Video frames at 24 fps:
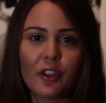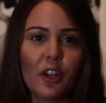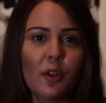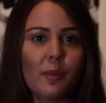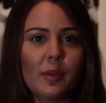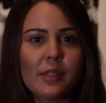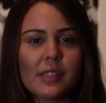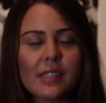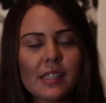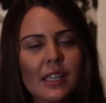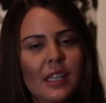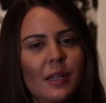
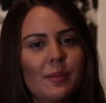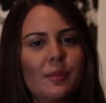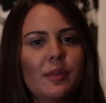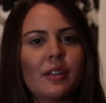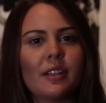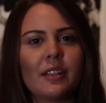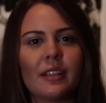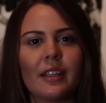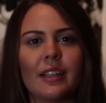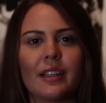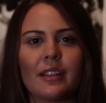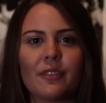and
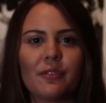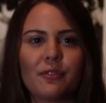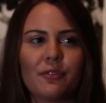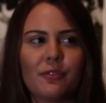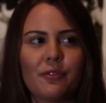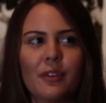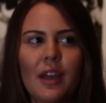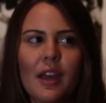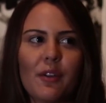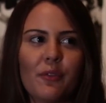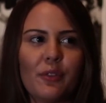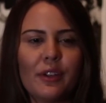cinema like
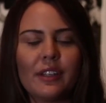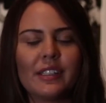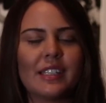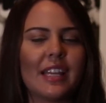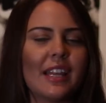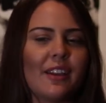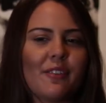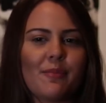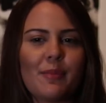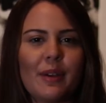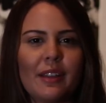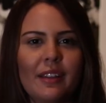every
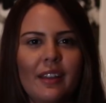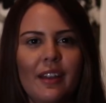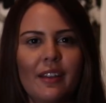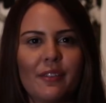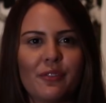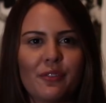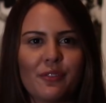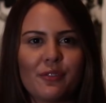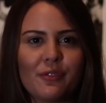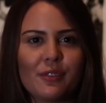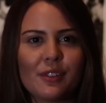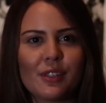day of my
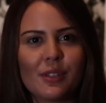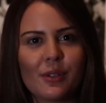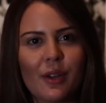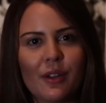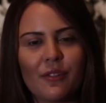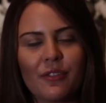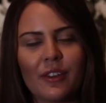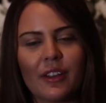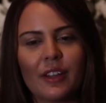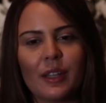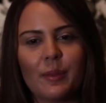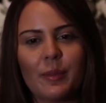life. So I
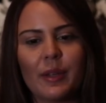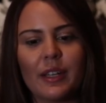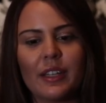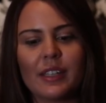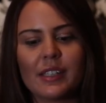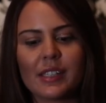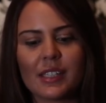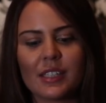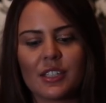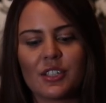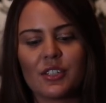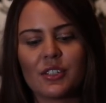finally made a
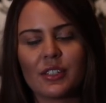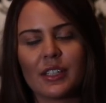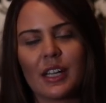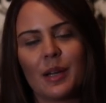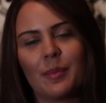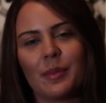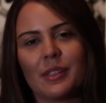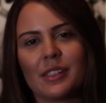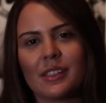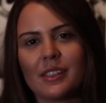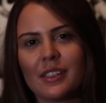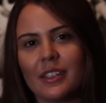decision to
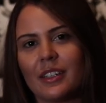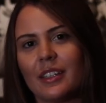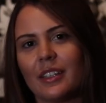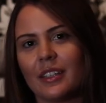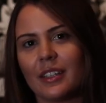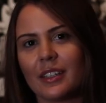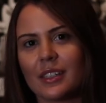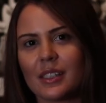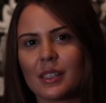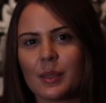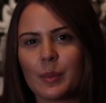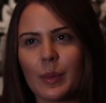come and study
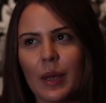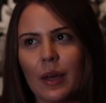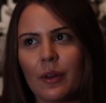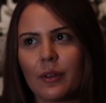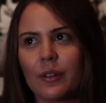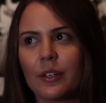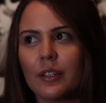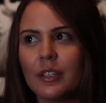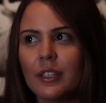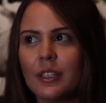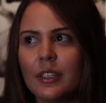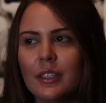this about
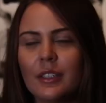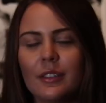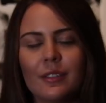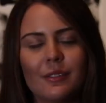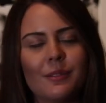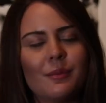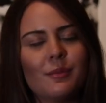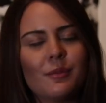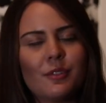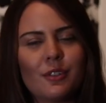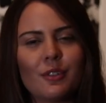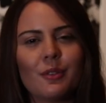
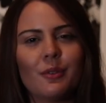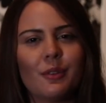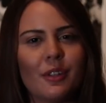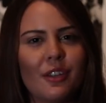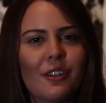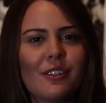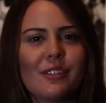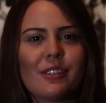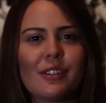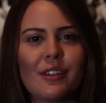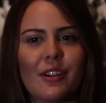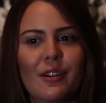2
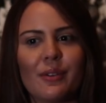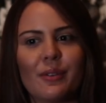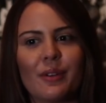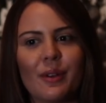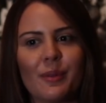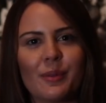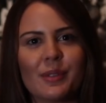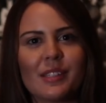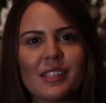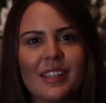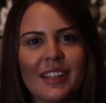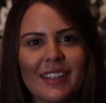years ago, I
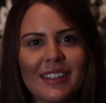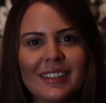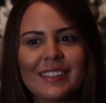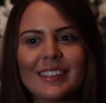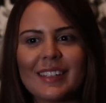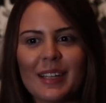would say.